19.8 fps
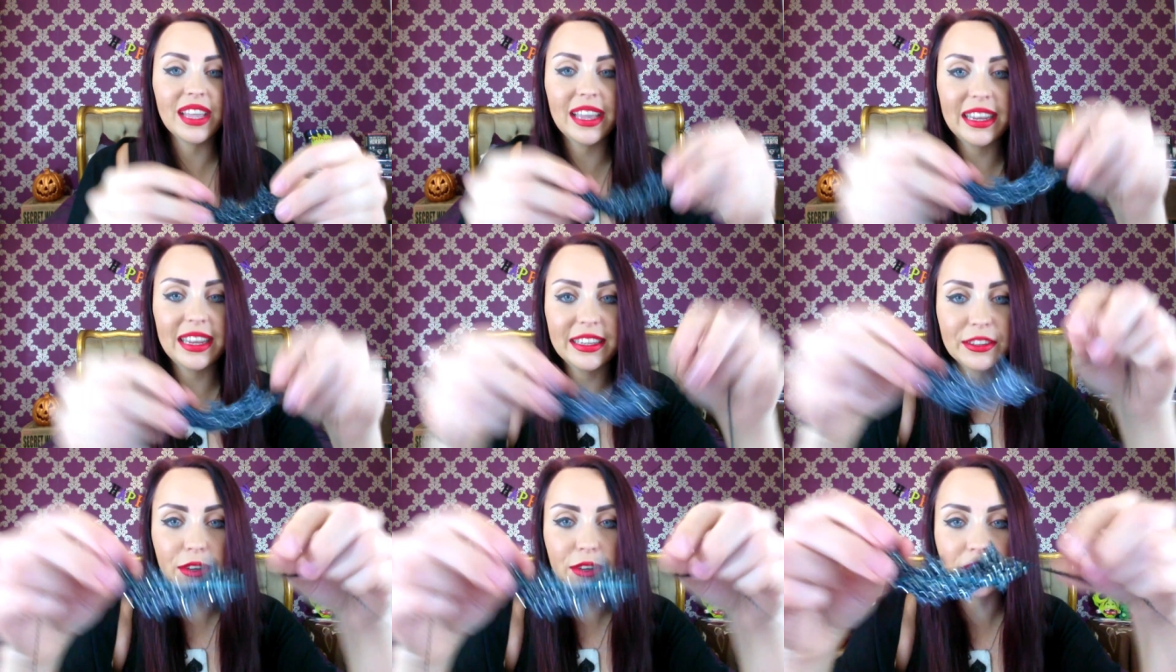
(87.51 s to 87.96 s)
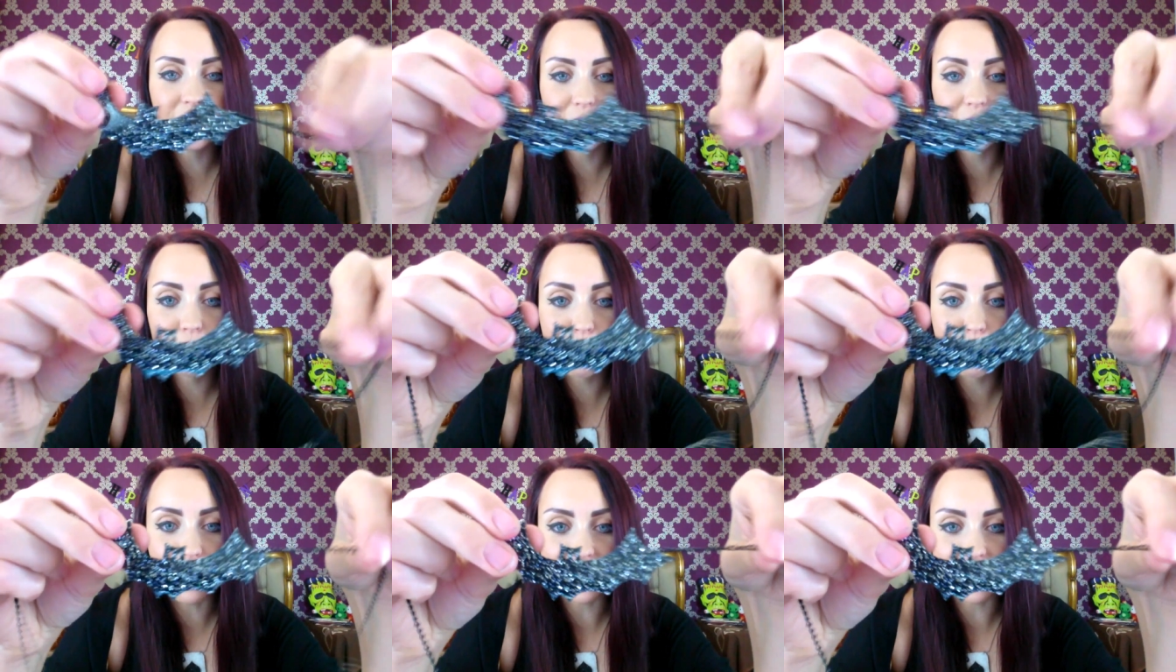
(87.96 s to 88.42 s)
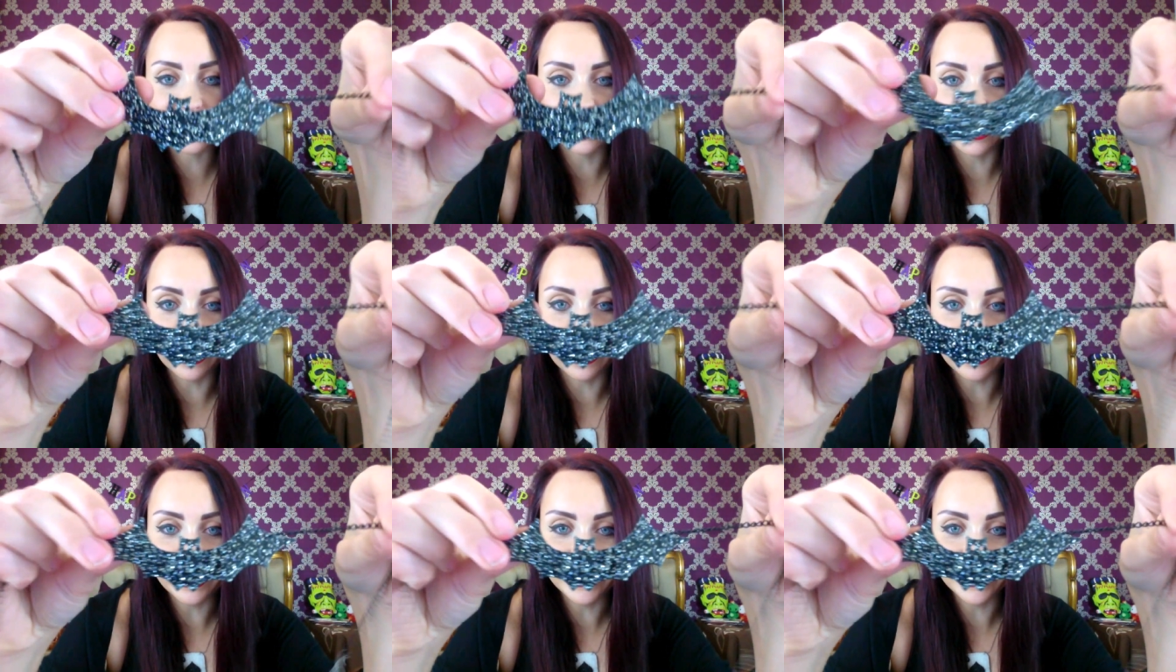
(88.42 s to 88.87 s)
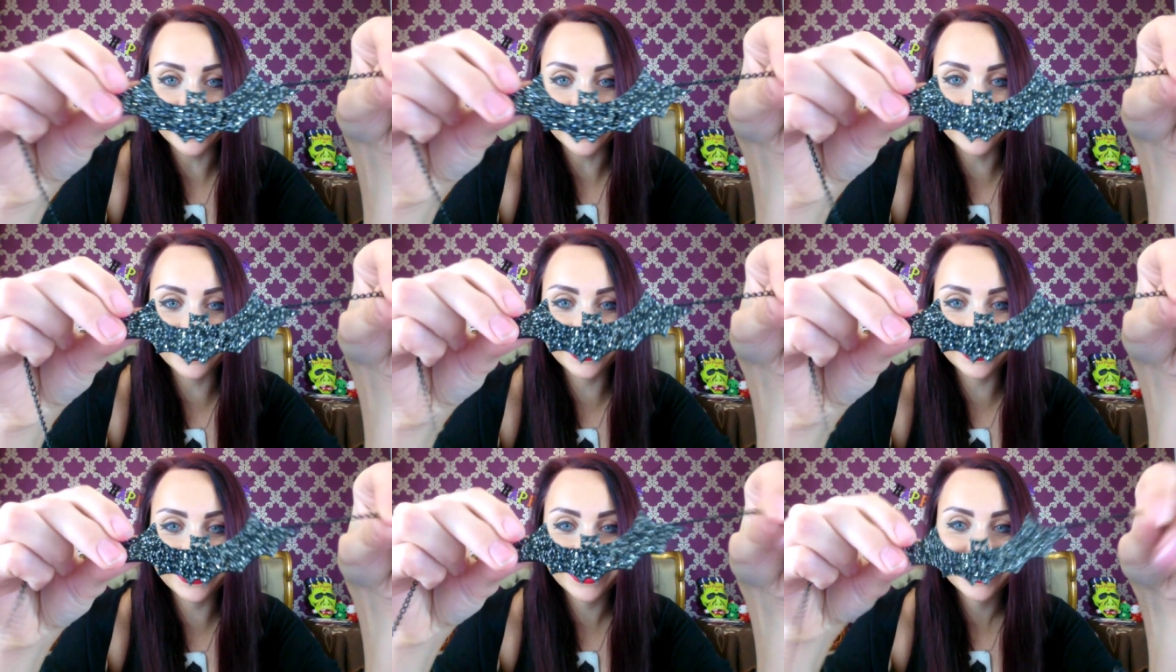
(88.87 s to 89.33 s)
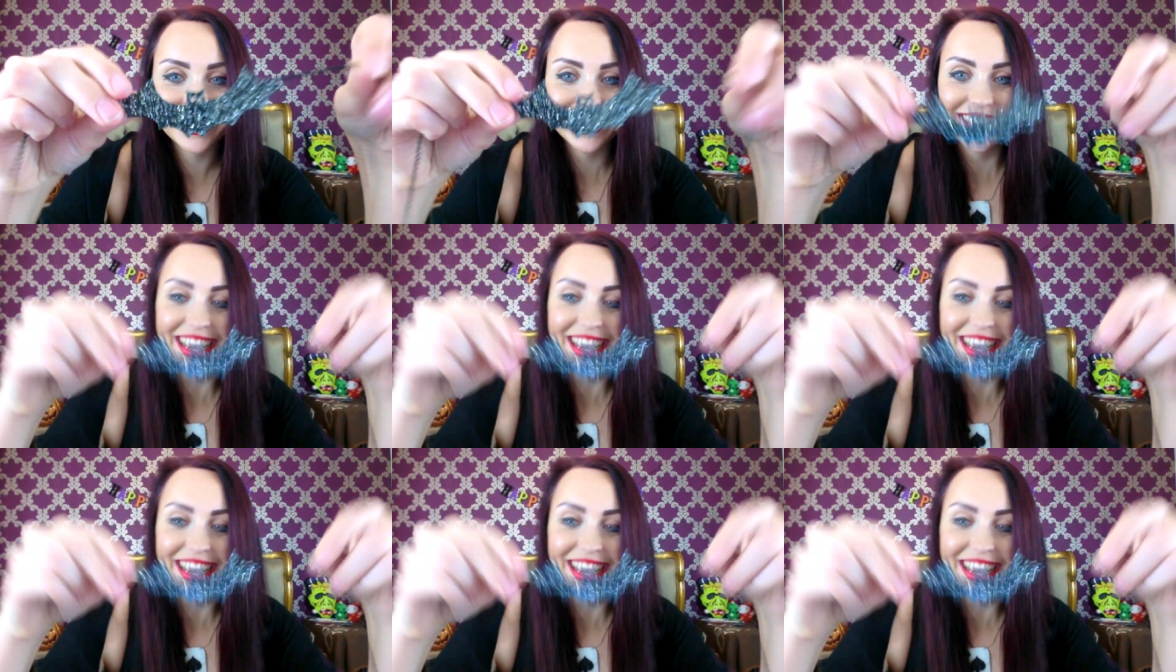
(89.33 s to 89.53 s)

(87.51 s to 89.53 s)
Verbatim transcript: and it's got little bat eyes